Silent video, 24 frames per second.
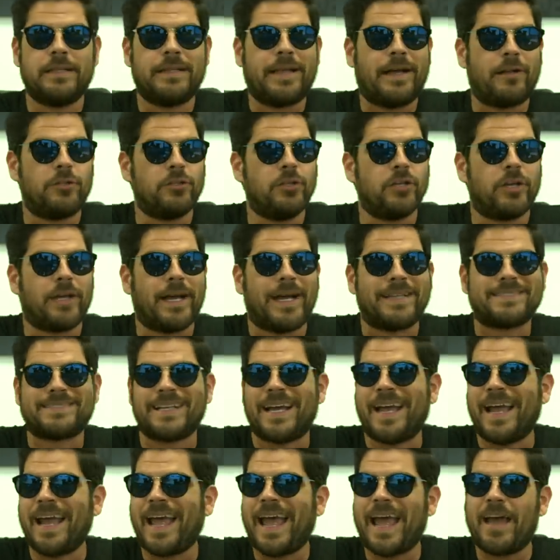Now look guys,
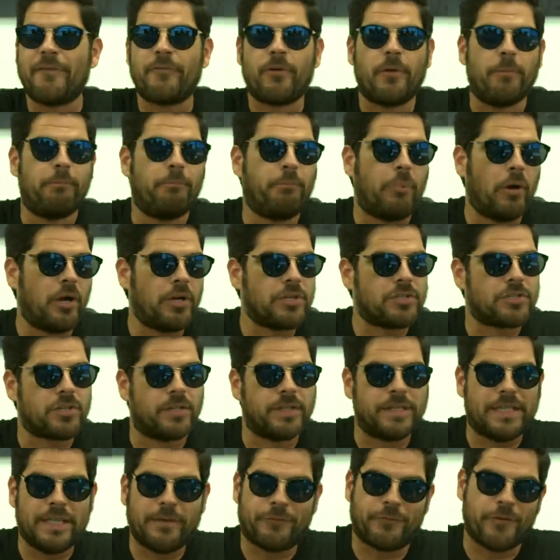I have a bunch
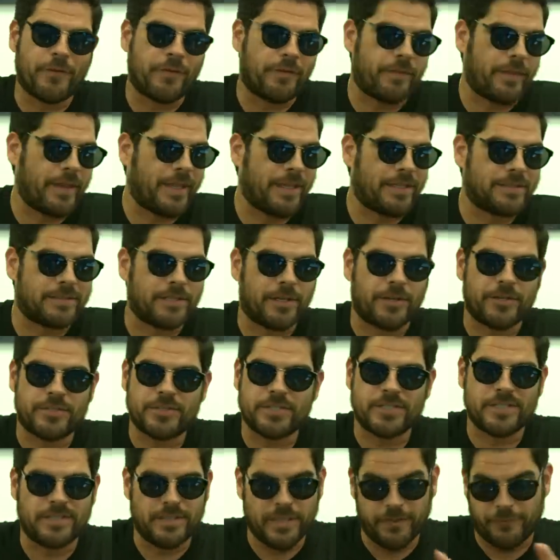of different things that are
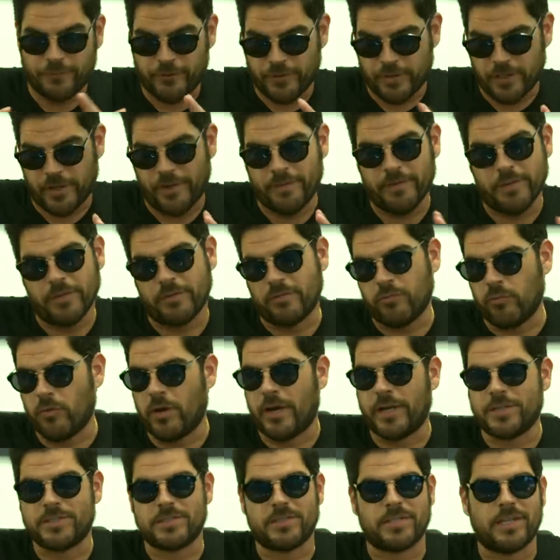just different on this
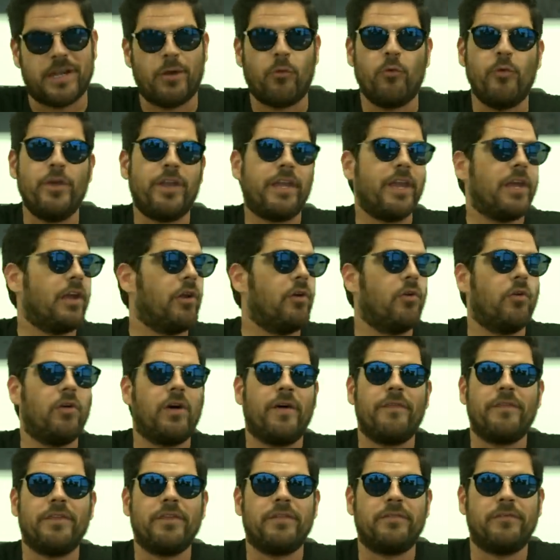watch and we can go
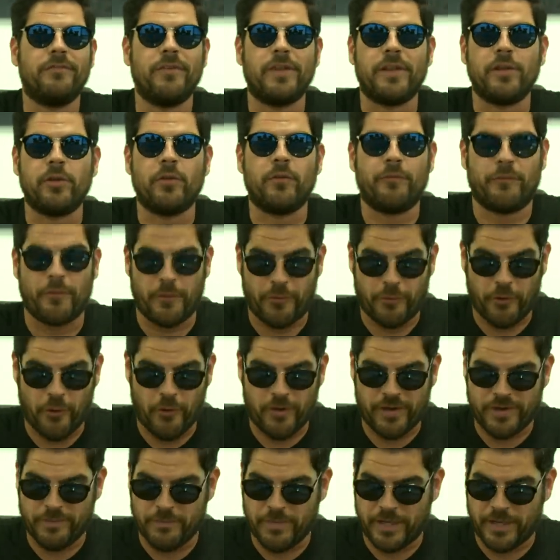on this video for
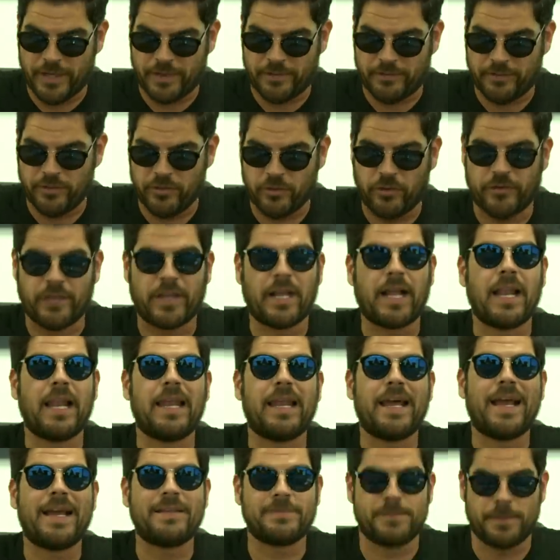30 minutes. You know, the
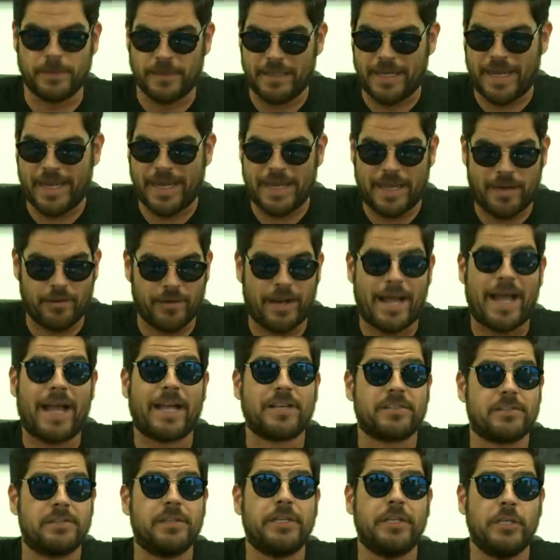clasp layout
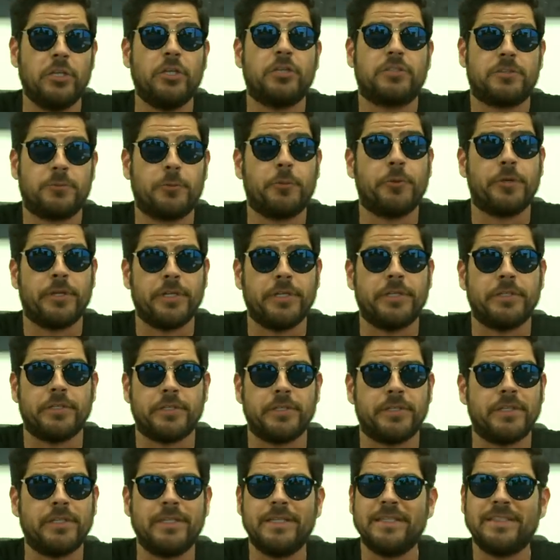actually looks pretty
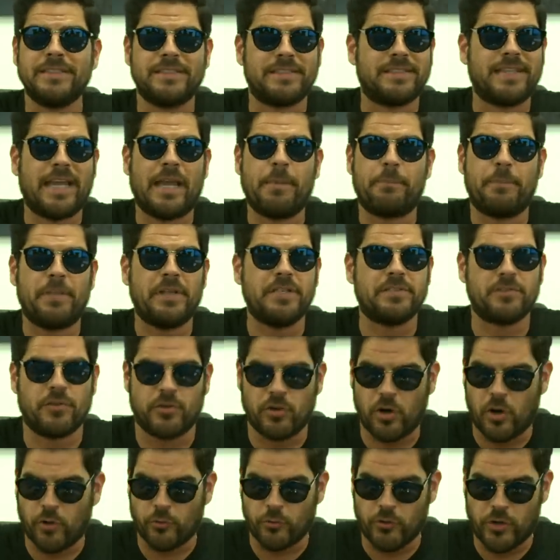good. Stampings
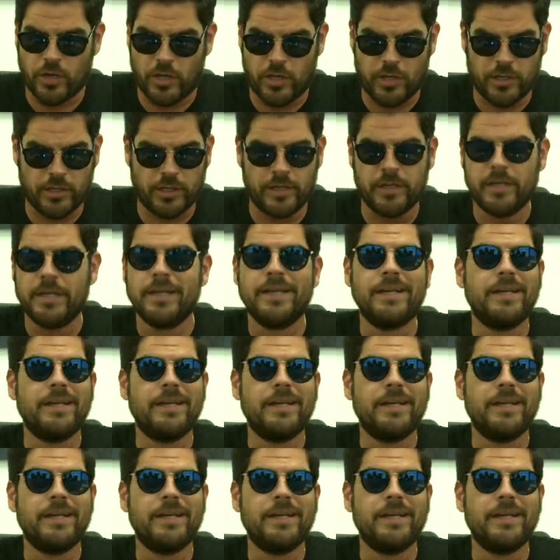are all wrong.